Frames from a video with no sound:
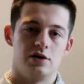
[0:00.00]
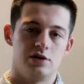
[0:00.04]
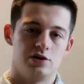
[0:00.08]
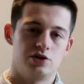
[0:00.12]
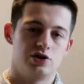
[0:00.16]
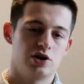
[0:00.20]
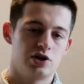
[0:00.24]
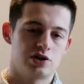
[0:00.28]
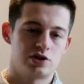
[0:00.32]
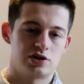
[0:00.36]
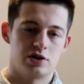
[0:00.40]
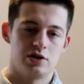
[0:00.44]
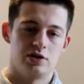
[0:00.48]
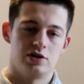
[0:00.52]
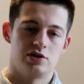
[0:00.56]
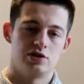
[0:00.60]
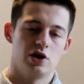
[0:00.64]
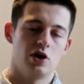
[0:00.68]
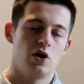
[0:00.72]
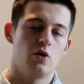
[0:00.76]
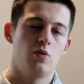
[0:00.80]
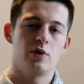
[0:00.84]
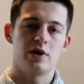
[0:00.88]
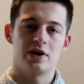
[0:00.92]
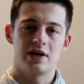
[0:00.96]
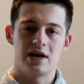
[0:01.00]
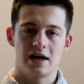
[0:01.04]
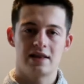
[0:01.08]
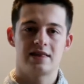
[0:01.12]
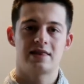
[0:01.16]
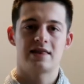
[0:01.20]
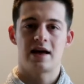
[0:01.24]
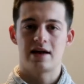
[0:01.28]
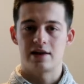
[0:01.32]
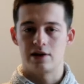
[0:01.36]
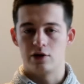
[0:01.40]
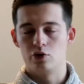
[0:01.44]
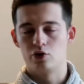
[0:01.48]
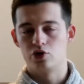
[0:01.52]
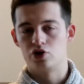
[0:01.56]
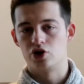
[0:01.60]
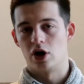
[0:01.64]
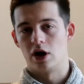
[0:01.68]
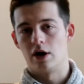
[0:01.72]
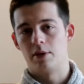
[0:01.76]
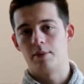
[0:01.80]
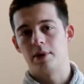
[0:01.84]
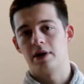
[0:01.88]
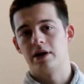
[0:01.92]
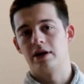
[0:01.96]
just until we get that new job.